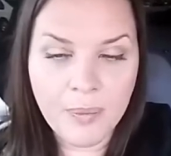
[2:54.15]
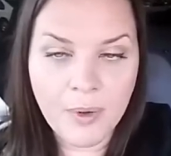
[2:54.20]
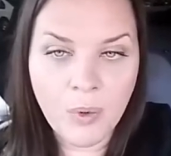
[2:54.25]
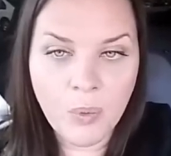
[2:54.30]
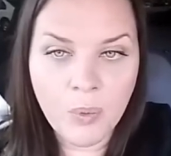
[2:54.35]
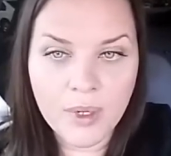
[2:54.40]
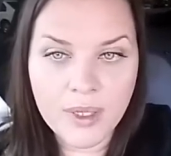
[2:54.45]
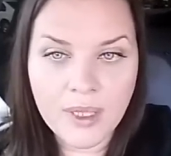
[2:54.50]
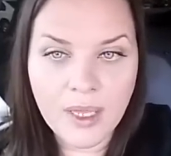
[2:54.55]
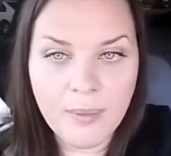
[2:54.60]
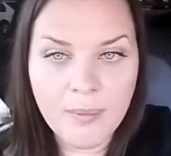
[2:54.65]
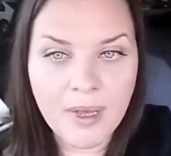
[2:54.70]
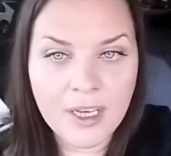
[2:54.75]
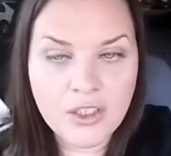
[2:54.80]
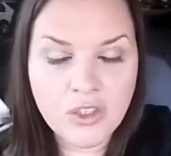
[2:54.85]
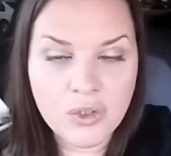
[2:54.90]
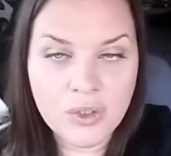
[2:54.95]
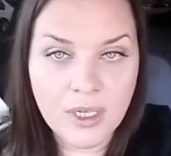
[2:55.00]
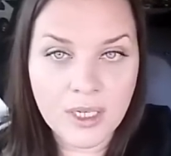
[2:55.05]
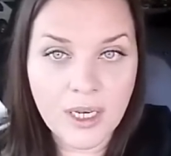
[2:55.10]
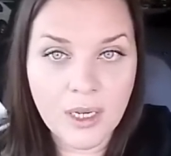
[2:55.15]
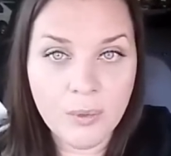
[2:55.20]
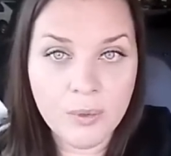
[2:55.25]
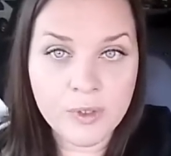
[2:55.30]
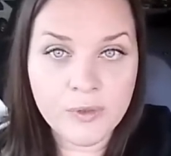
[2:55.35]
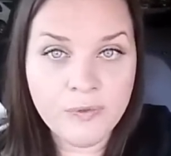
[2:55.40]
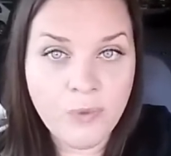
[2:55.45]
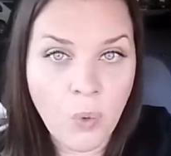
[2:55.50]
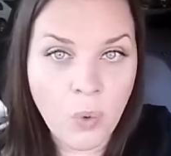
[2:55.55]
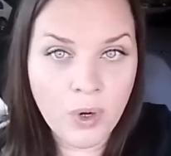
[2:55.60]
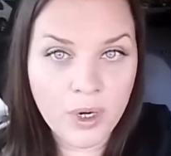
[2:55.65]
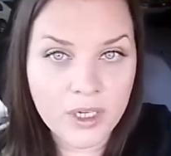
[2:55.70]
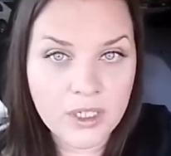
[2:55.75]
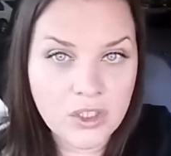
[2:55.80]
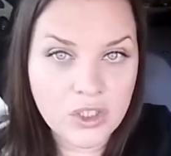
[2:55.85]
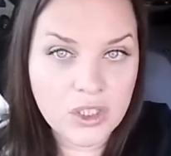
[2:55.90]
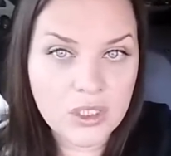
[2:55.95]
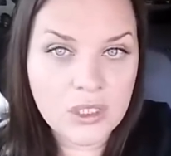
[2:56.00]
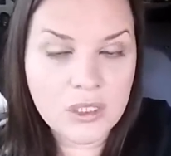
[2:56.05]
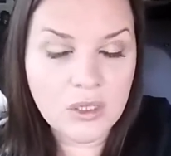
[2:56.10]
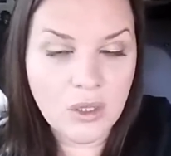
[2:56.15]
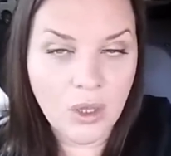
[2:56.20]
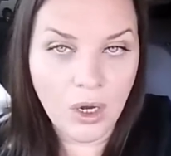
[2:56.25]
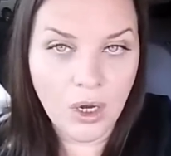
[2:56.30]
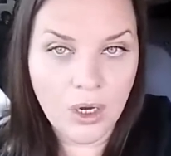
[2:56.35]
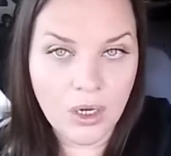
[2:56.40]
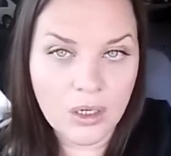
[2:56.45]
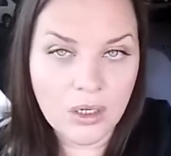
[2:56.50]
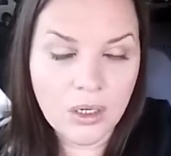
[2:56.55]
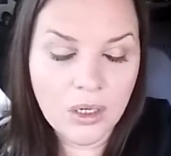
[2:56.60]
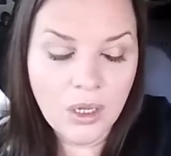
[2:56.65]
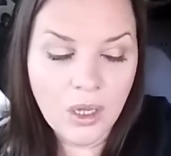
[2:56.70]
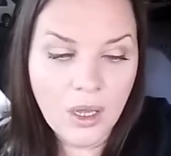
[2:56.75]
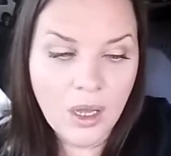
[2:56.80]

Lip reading: But when they measured it, it was 4 inches long.